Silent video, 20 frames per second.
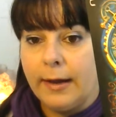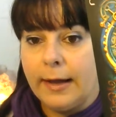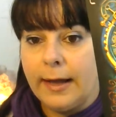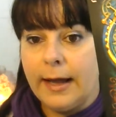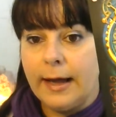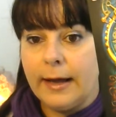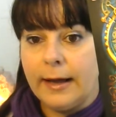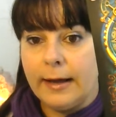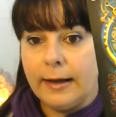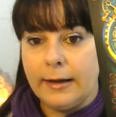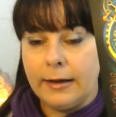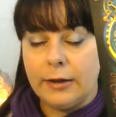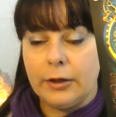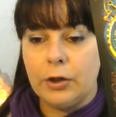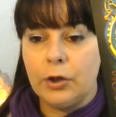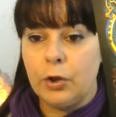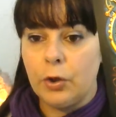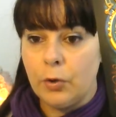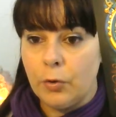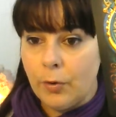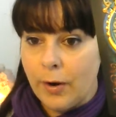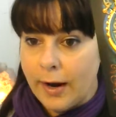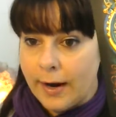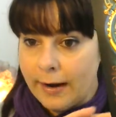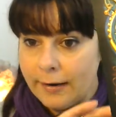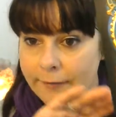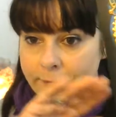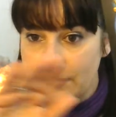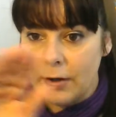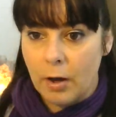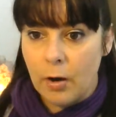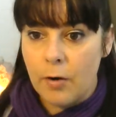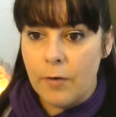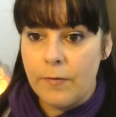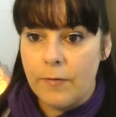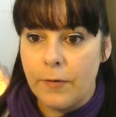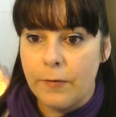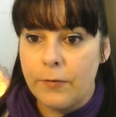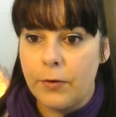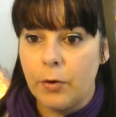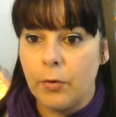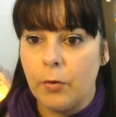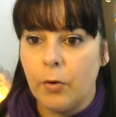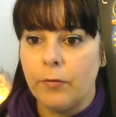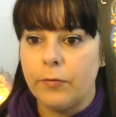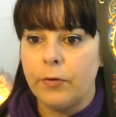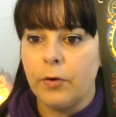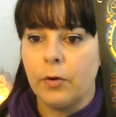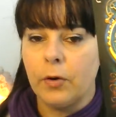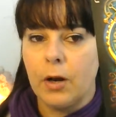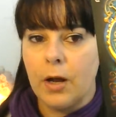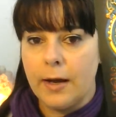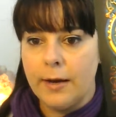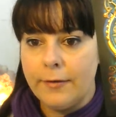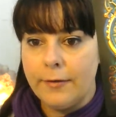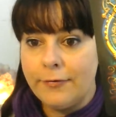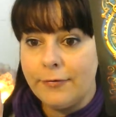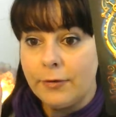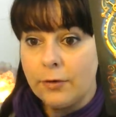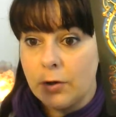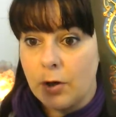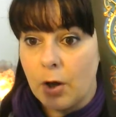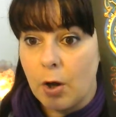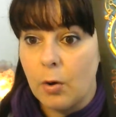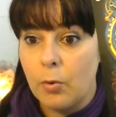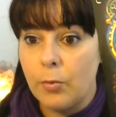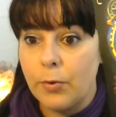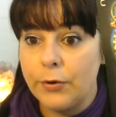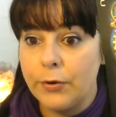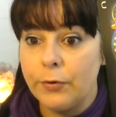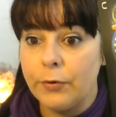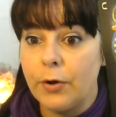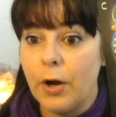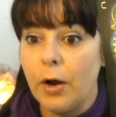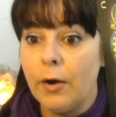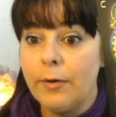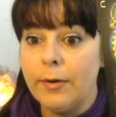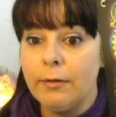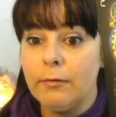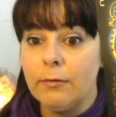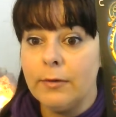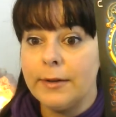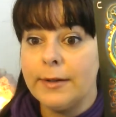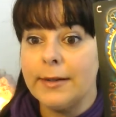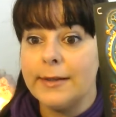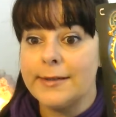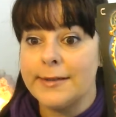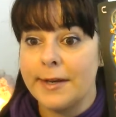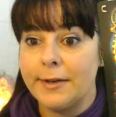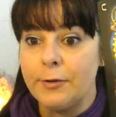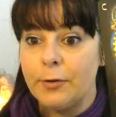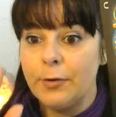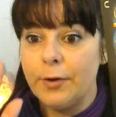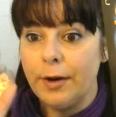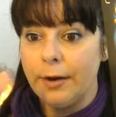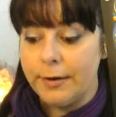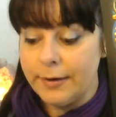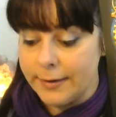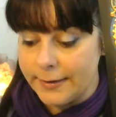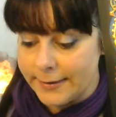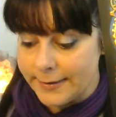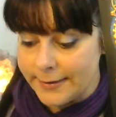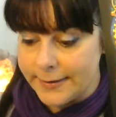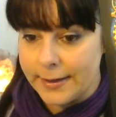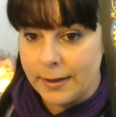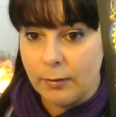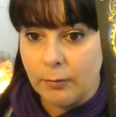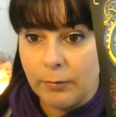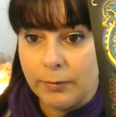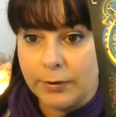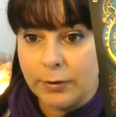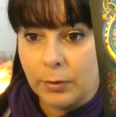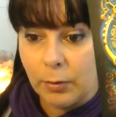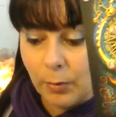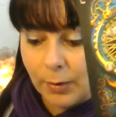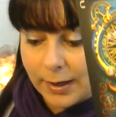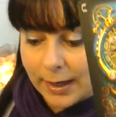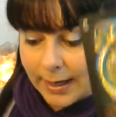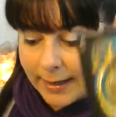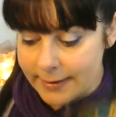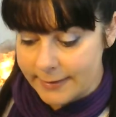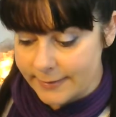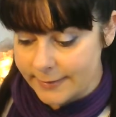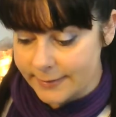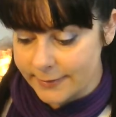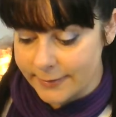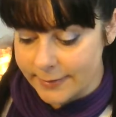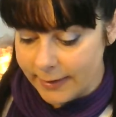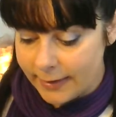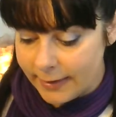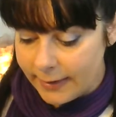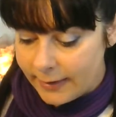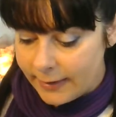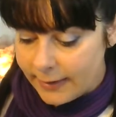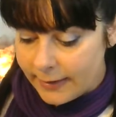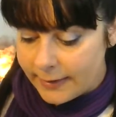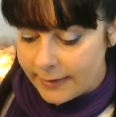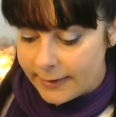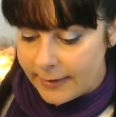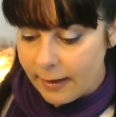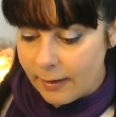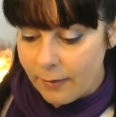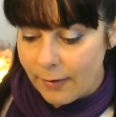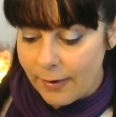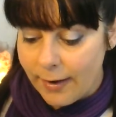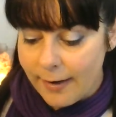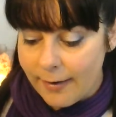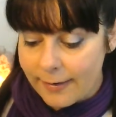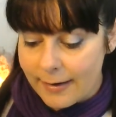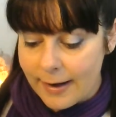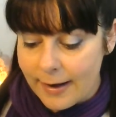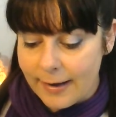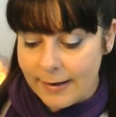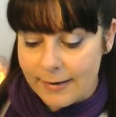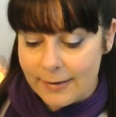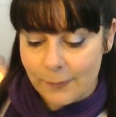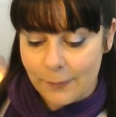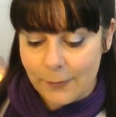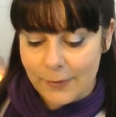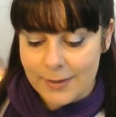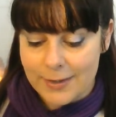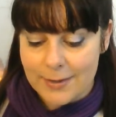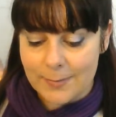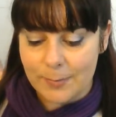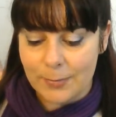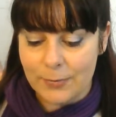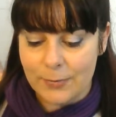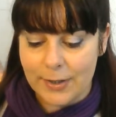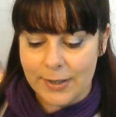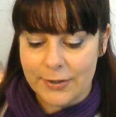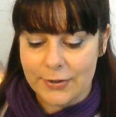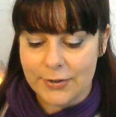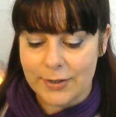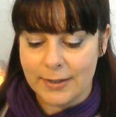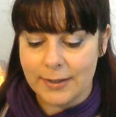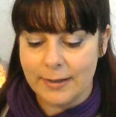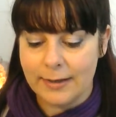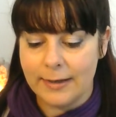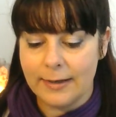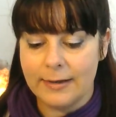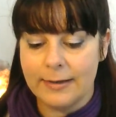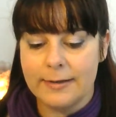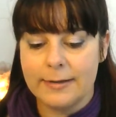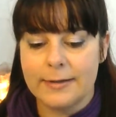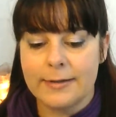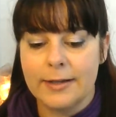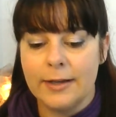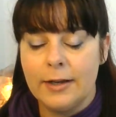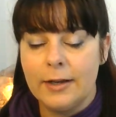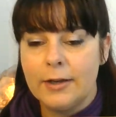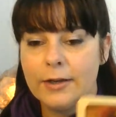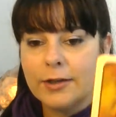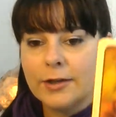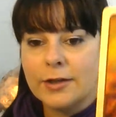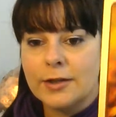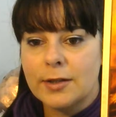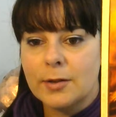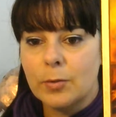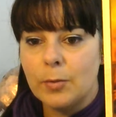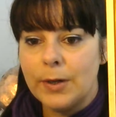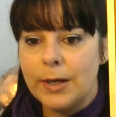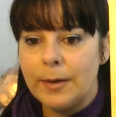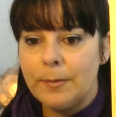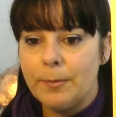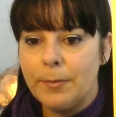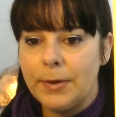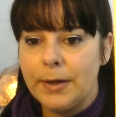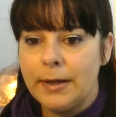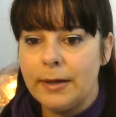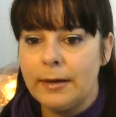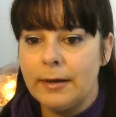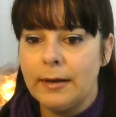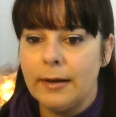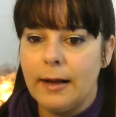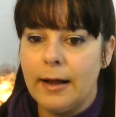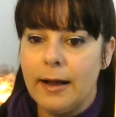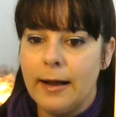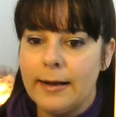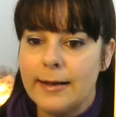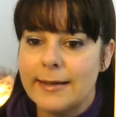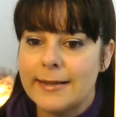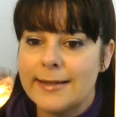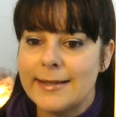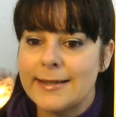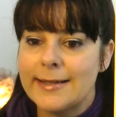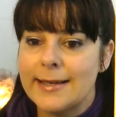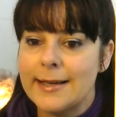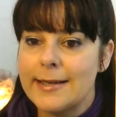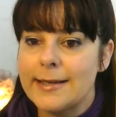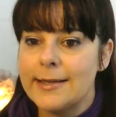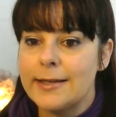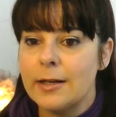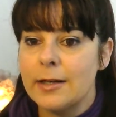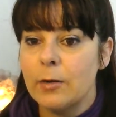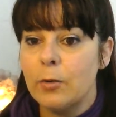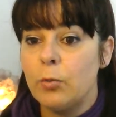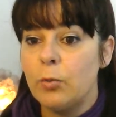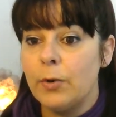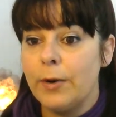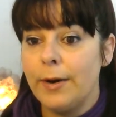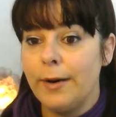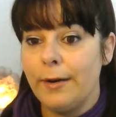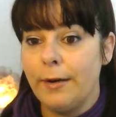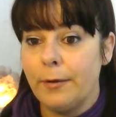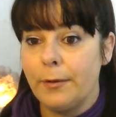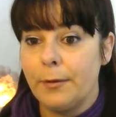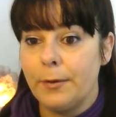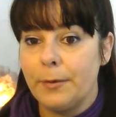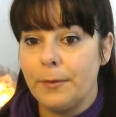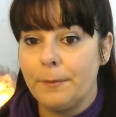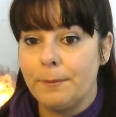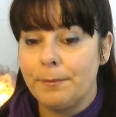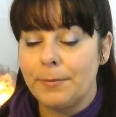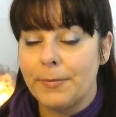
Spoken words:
You have the overview of your life, you know where you're going with this, and you're going to stick with your guns. Now, our card for inspiration is Sweeping a Sister Willow.